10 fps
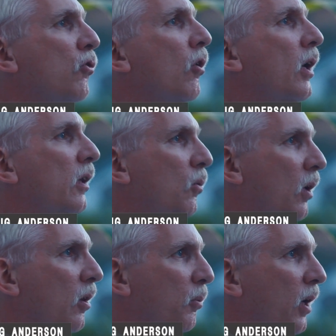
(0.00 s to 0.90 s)
historically,
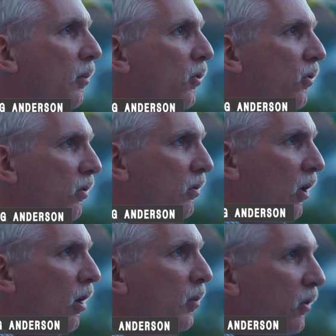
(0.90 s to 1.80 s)
one of the problems
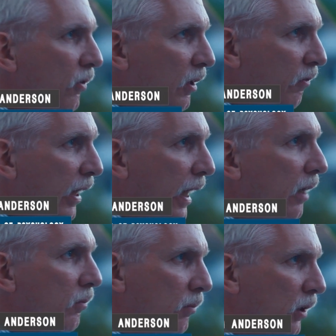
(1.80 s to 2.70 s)
armies have
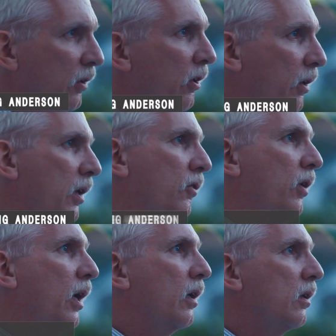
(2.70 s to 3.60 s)
had, military
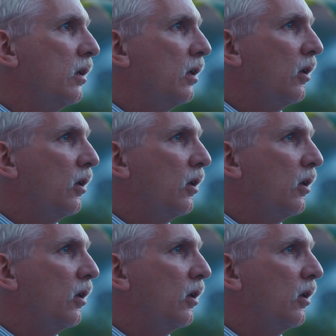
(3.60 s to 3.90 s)
has had,